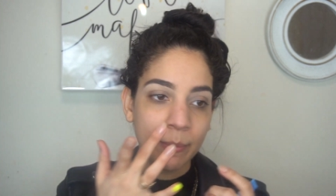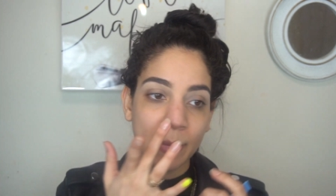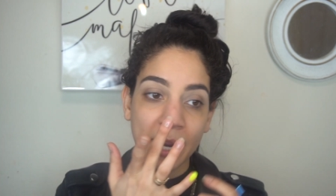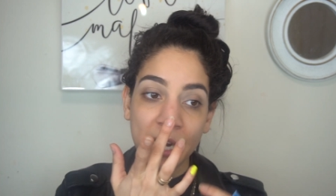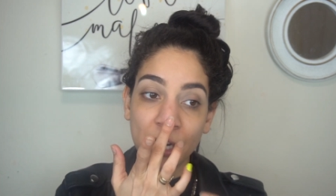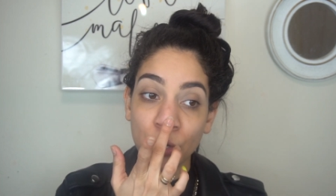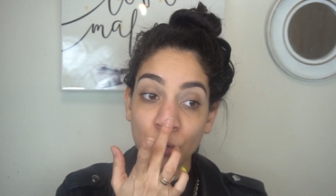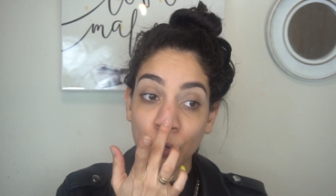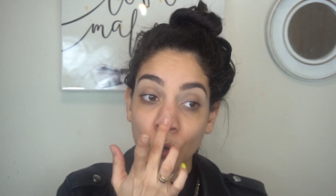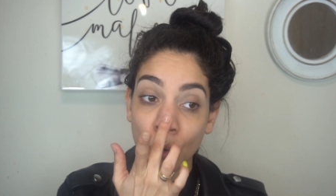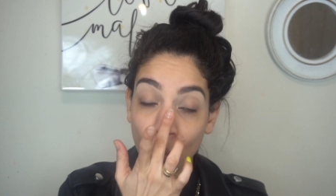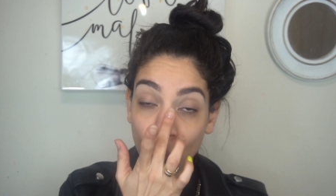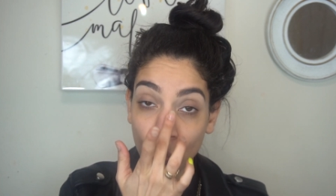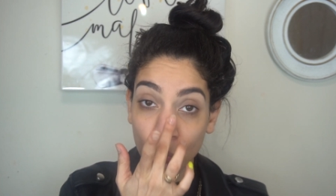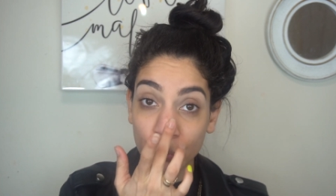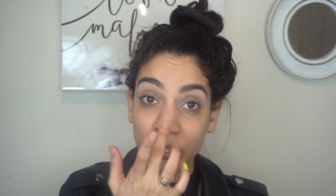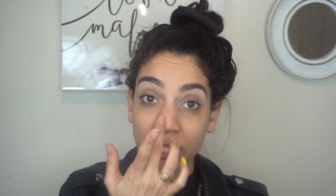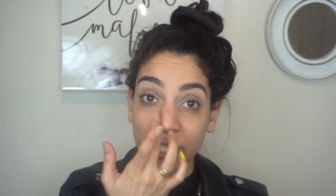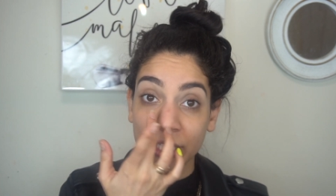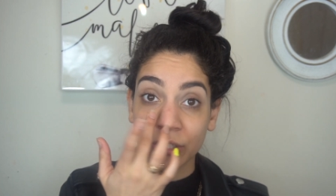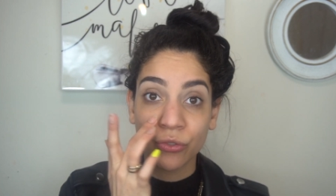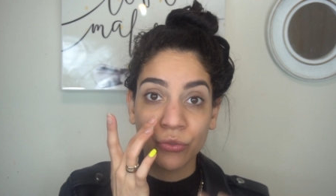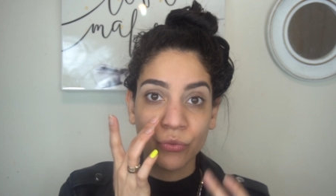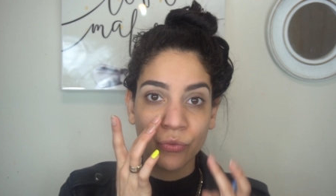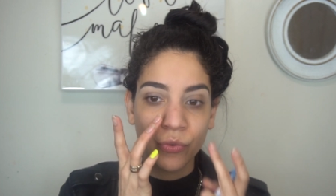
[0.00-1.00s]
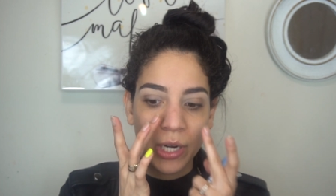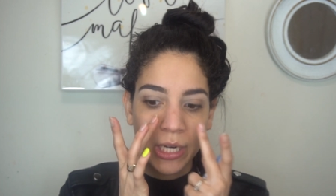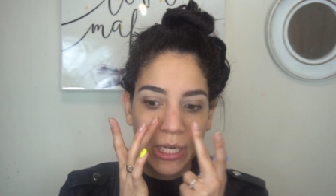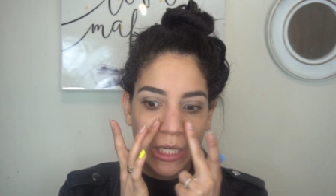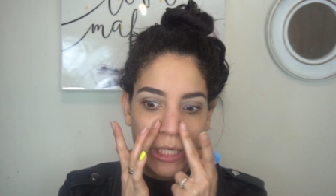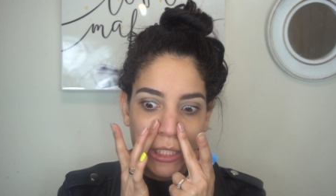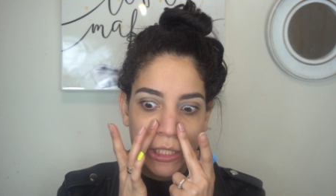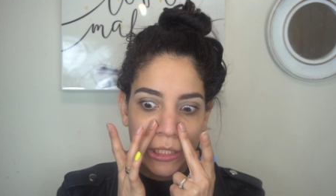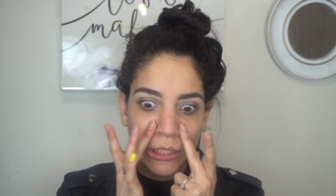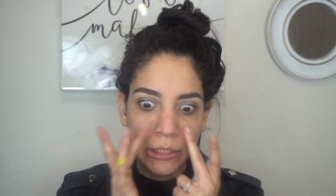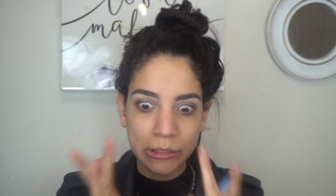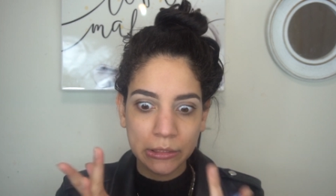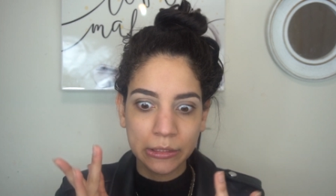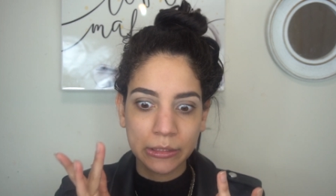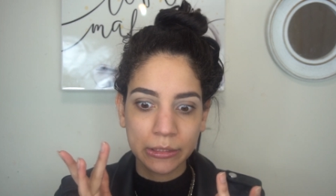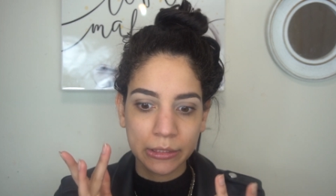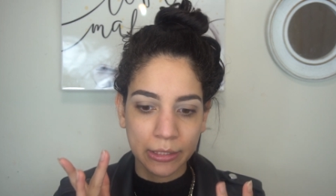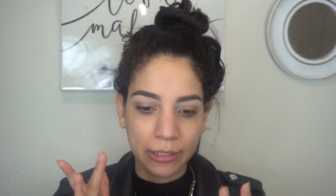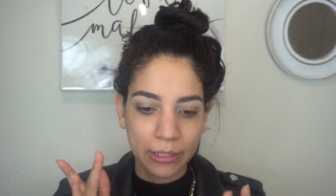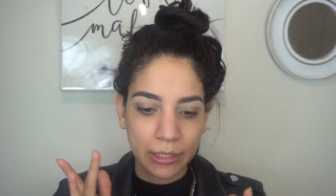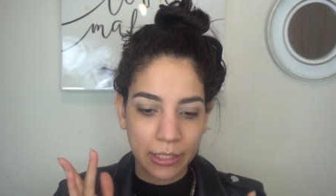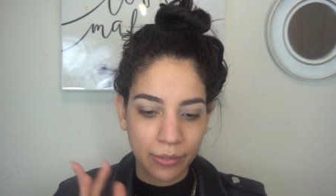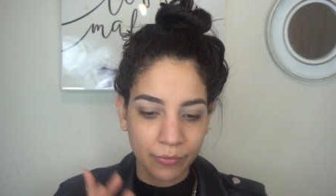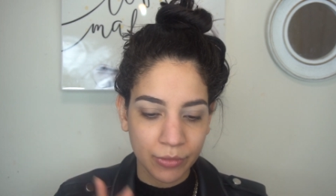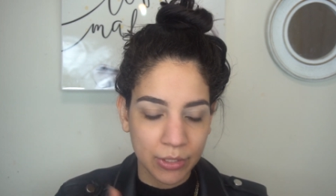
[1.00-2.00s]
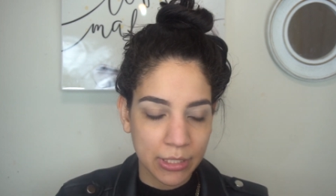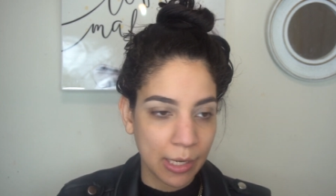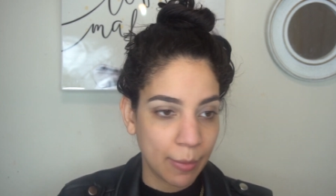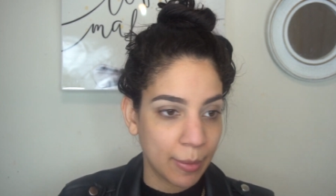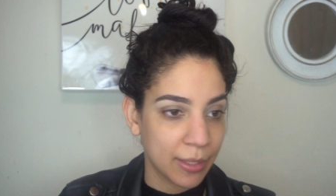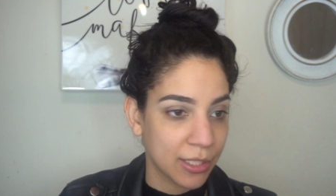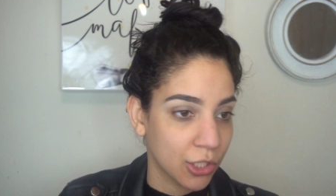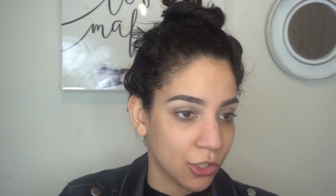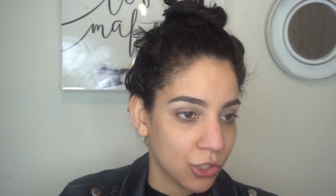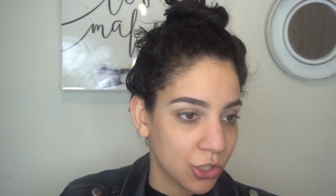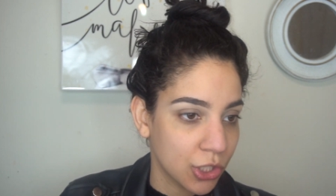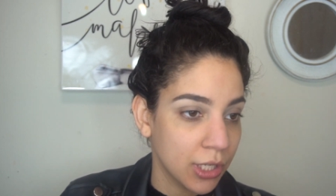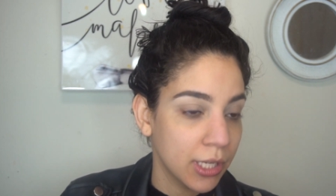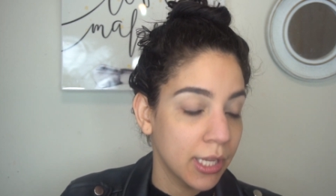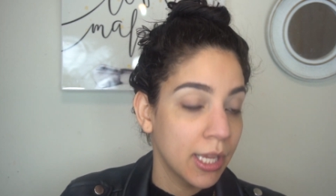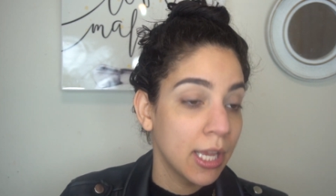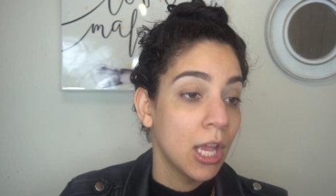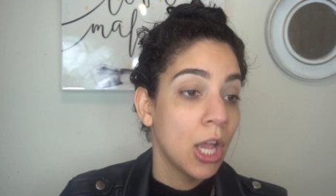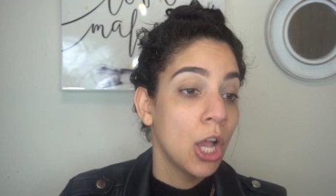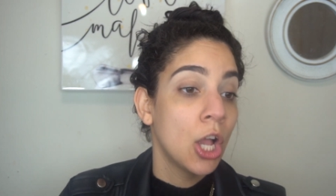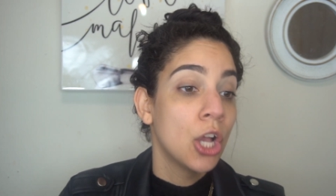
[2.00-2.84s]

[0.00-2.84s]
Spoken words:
My nose gets red instantly every time I touch it.